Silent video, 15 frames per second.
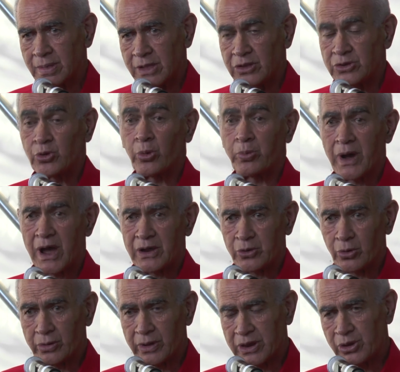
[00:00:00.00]
It's all, passed,
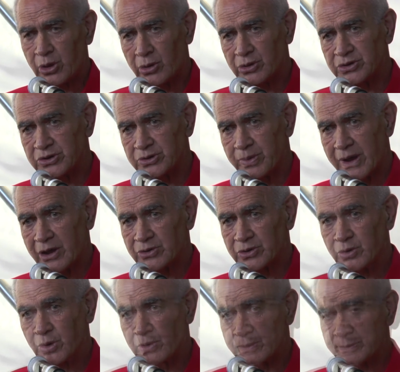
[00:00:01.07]
all that knowledge is passed
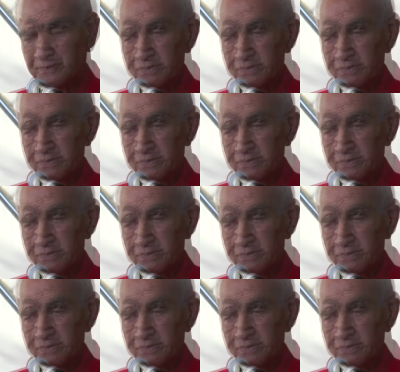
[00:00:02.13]
on.